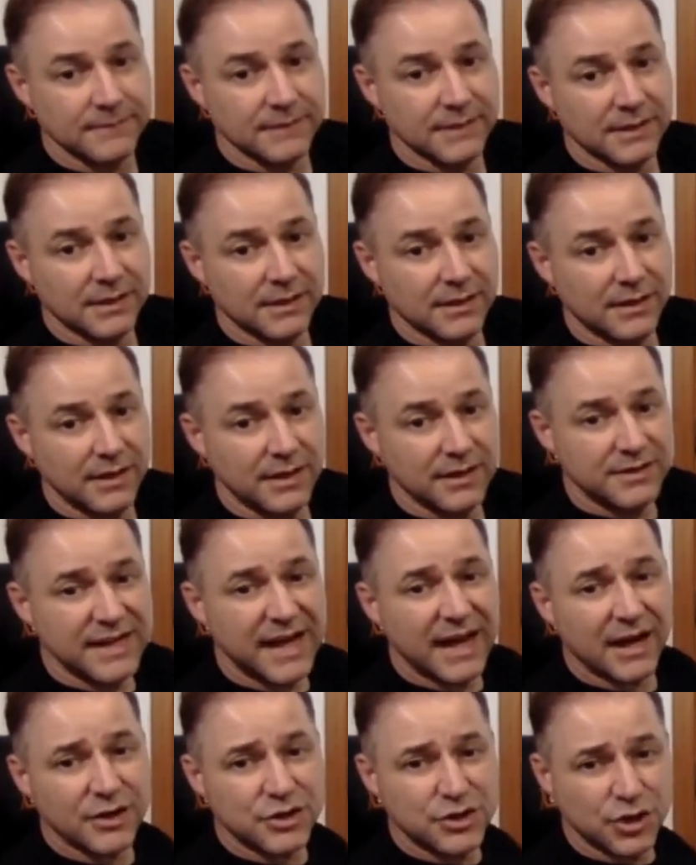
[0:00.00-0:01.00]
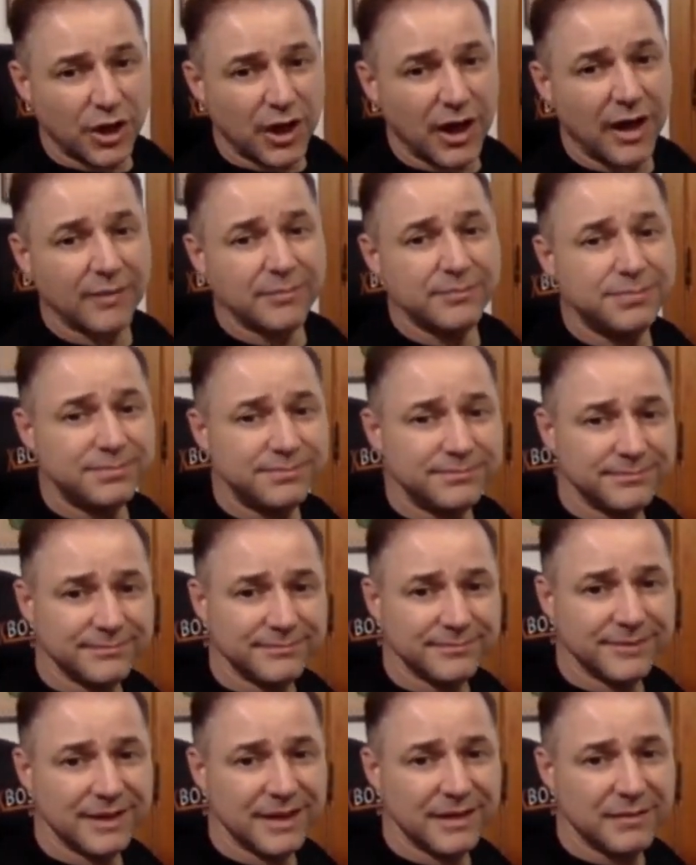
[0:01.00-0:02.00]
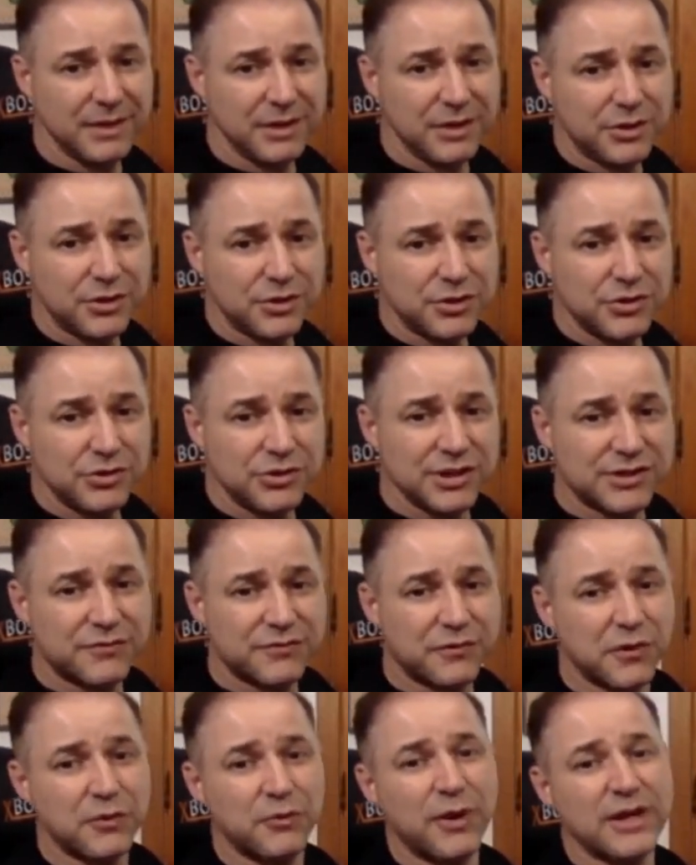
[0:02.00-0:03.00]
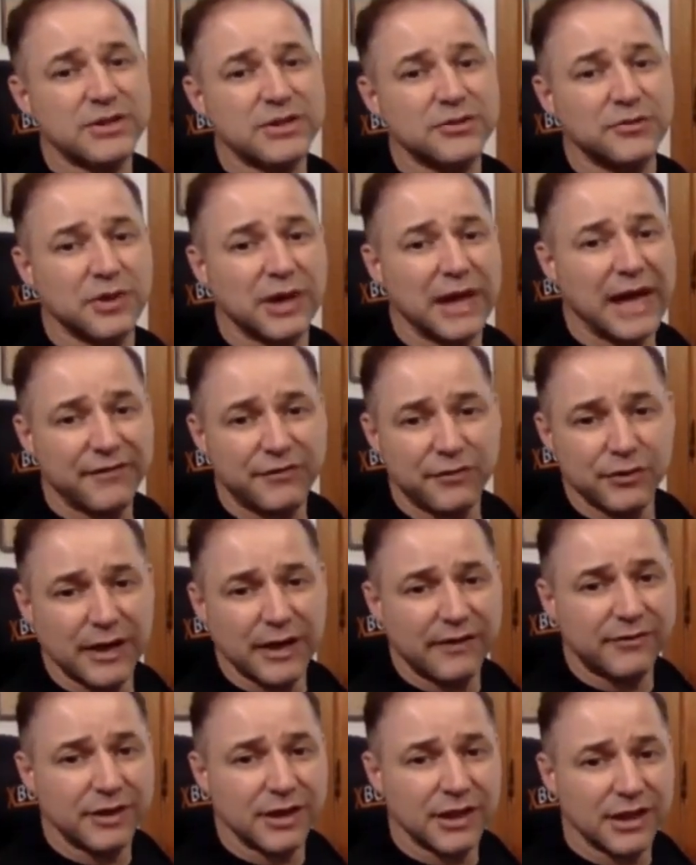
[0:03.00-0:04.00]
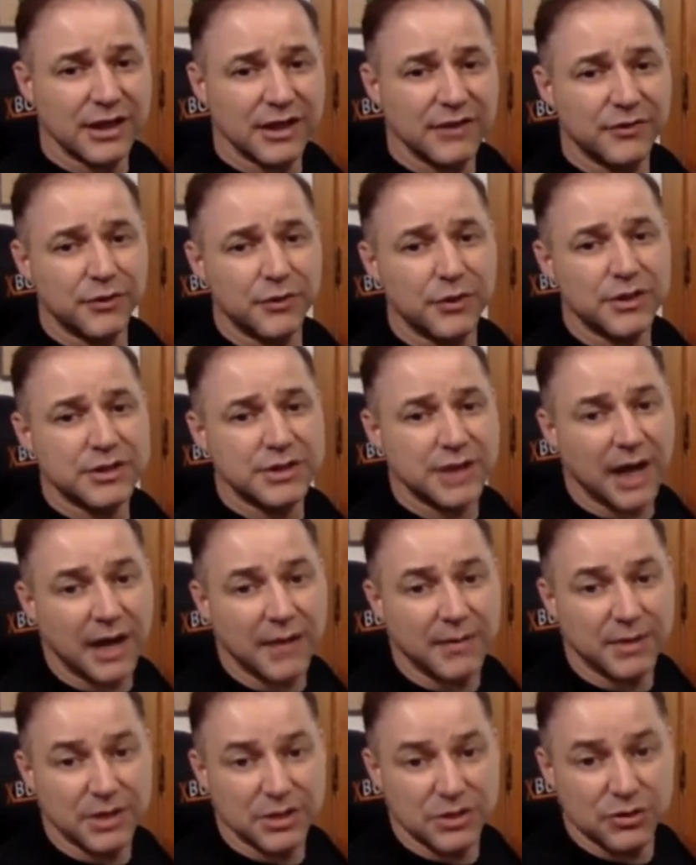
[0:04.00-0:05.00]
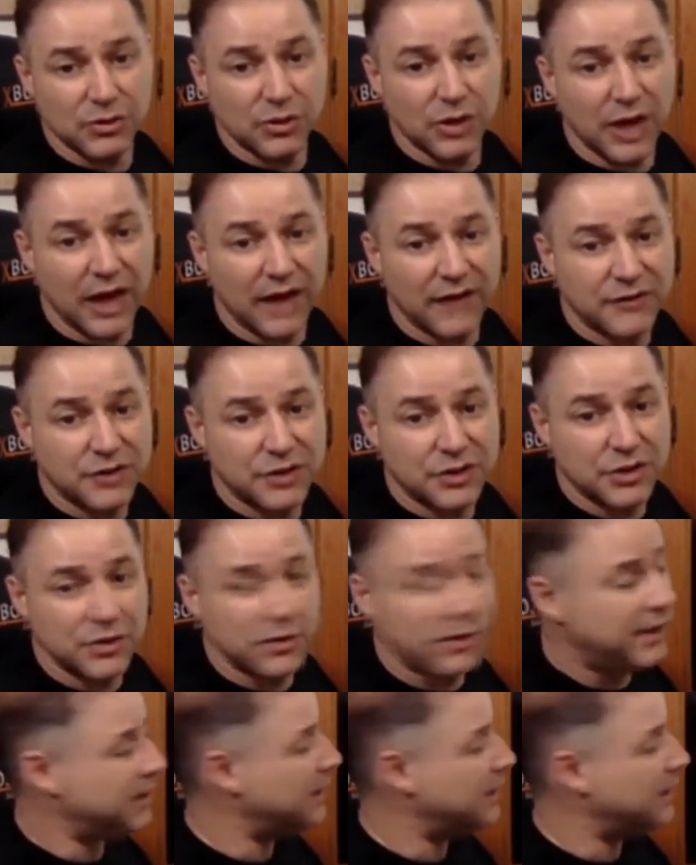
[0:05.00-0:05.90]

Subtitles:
is that a job? I mean, you could do this for the rest of your life. You're never going to even retire because you love to do it.